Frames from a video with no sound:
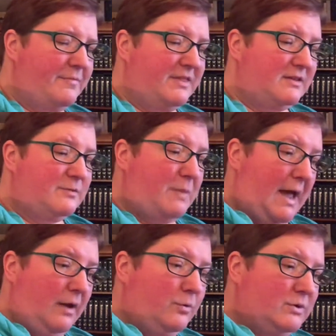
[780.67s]
This
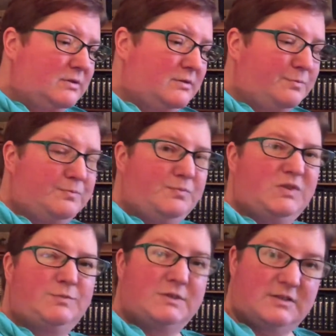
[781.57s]
bag was
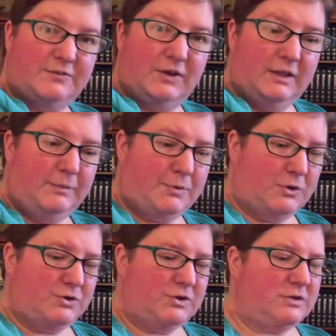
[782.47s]
specifically
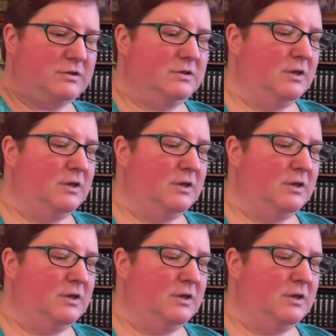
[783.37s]
purchased